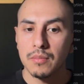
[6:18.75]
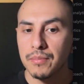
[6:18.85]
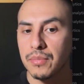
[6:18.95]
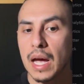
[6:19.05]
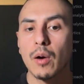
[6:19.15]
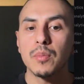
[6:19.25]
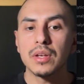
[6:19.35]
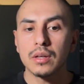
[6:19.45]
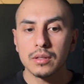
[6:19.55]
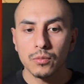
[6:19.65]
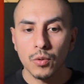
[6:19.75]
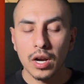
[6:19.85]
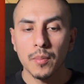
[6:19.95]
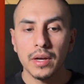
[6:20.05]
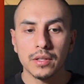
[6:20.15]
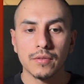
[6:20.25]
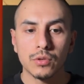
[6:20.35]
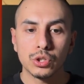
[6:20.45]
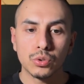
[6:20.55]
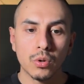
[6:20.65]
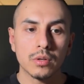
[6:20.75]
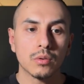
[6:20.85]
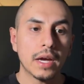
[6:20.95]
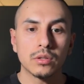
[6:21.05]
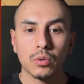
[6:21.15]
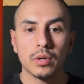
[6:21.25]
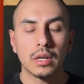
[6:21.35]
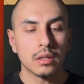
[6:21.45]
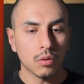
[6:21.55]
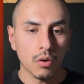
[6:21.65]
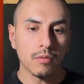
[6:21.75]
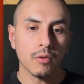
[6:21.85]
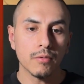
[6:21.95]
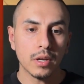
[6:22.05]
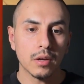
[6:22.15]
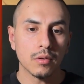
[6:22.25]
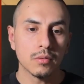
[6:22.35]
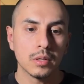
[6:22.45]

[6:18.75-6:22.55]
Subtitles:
that will be recommended for a short and or a long form video.